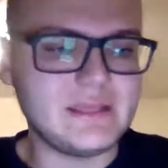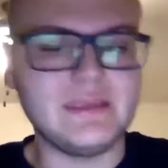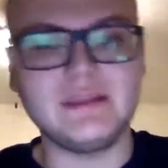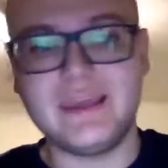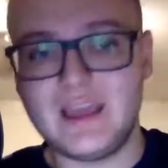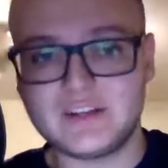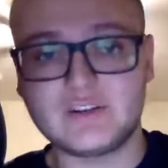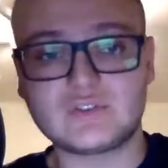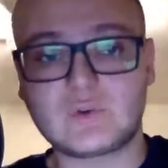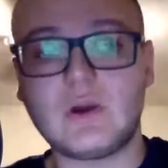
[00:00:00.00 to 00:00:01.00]
The
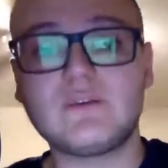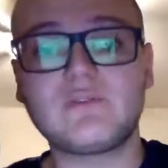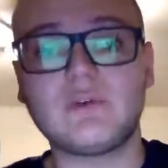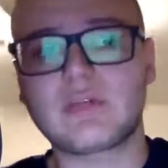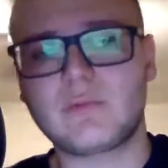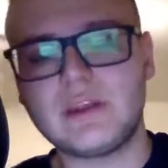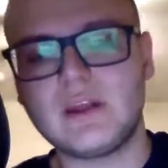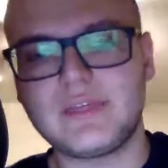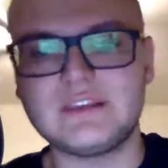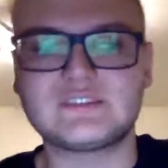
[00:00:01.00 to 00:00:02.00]
Nationals were off to a
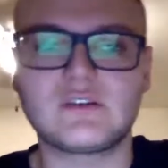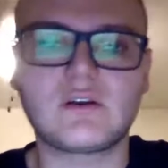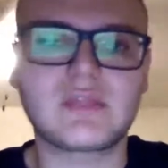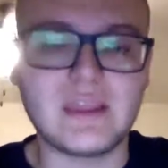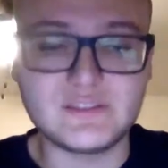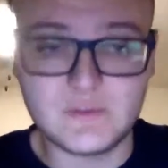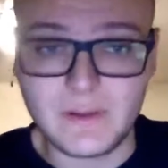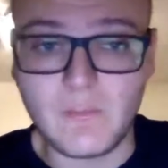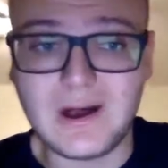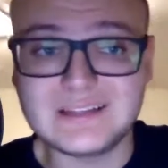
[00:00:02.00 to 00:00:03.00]
3-0 start thanks to a
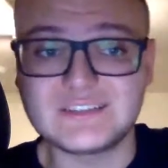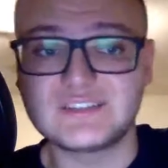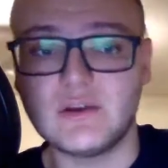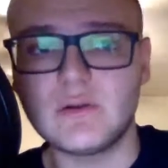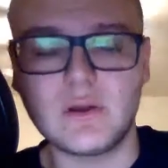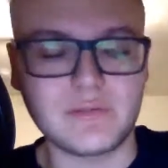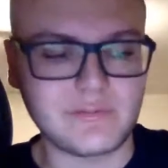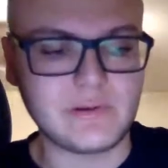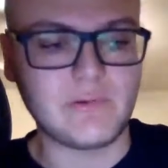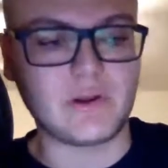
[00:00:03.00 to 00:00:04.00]
Juan Soto
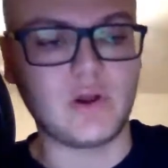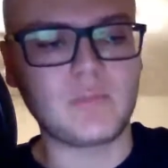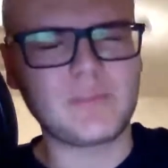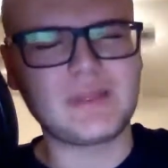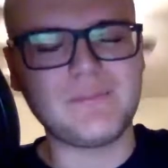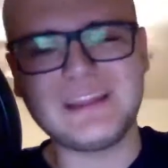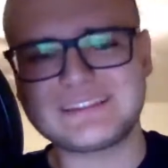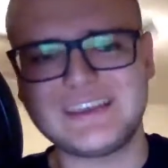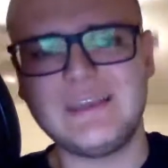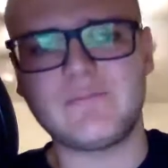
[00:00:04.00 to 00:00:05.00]
3-run homer, but the Mets
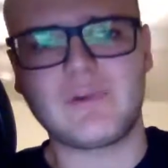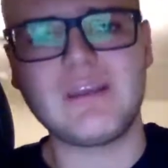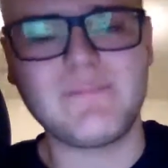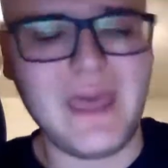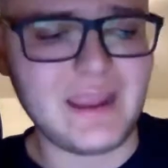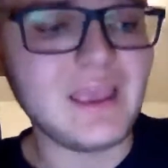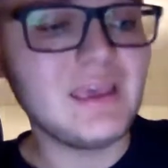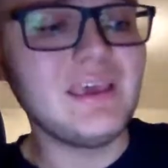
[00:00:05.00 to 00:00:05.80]
came right back